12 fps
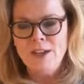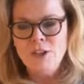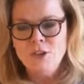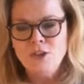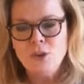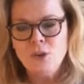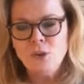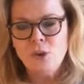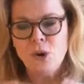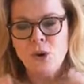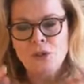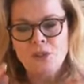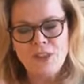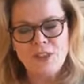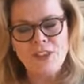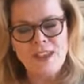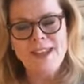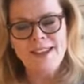So the
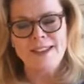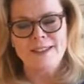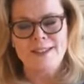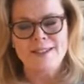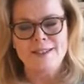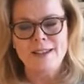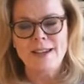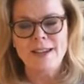thing is,